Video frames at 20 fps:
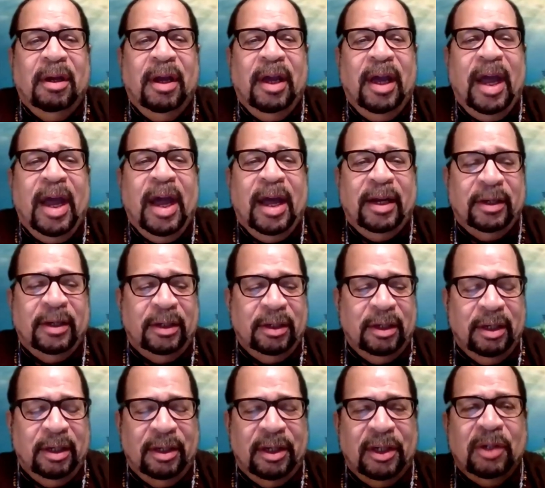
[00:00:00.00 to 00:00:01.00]
And
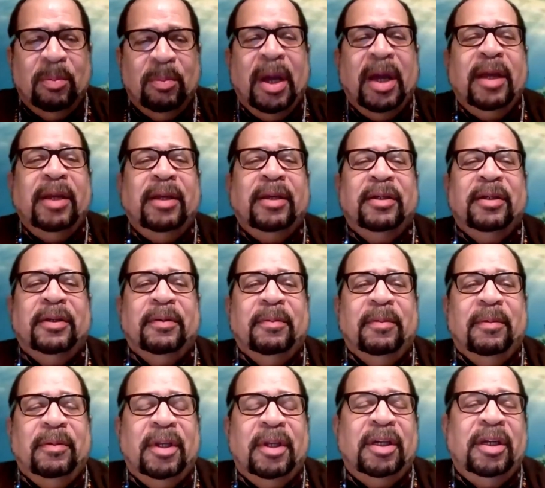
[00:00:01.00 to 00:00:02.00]
despite
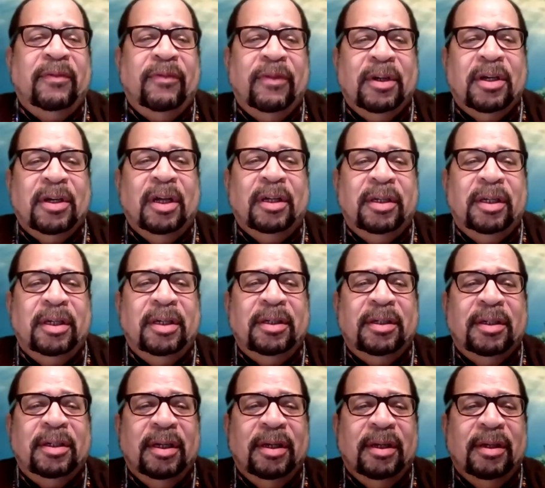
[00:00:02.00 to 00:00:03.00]
the
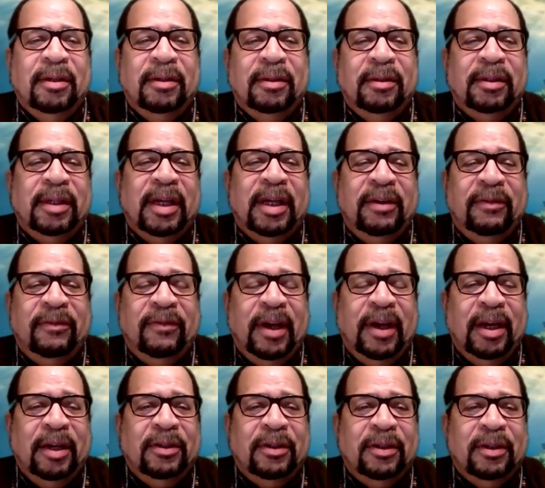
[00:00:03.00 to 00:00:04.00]
difficulties that he
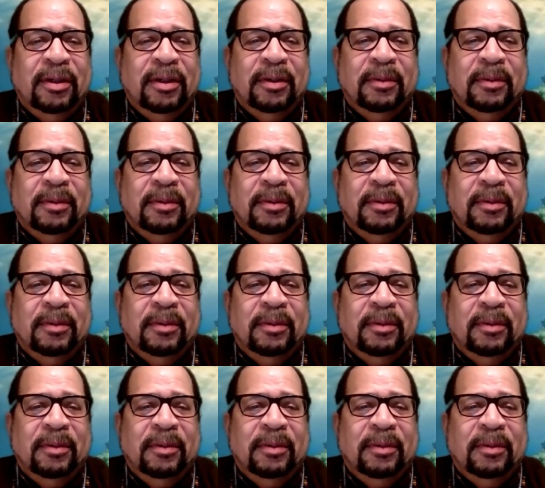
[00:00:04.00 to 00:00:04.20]
faced,